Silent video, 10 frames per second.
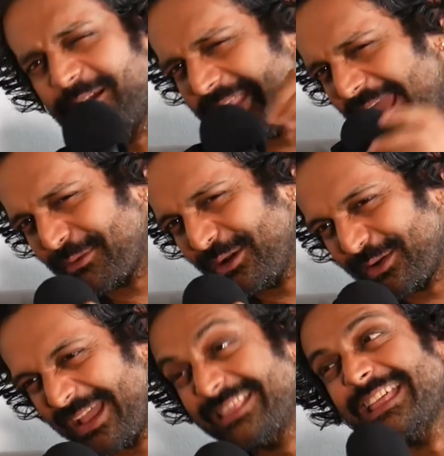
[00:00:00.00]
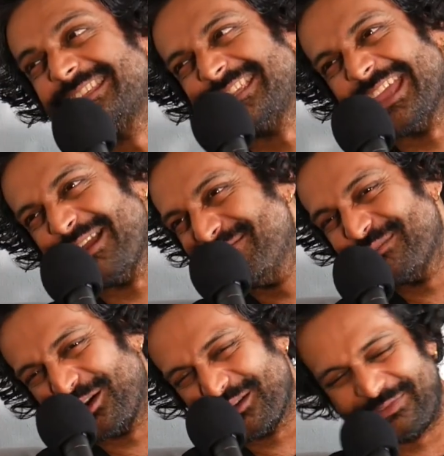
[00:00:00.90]
on that real quick, let's say I'm
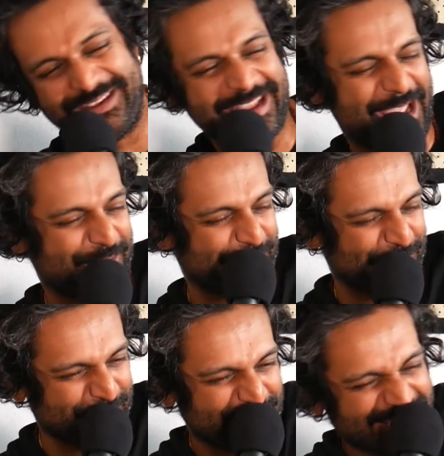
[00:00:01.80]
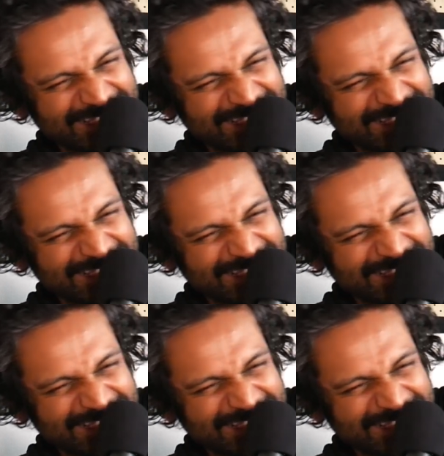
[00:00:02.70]
more of a Nehru.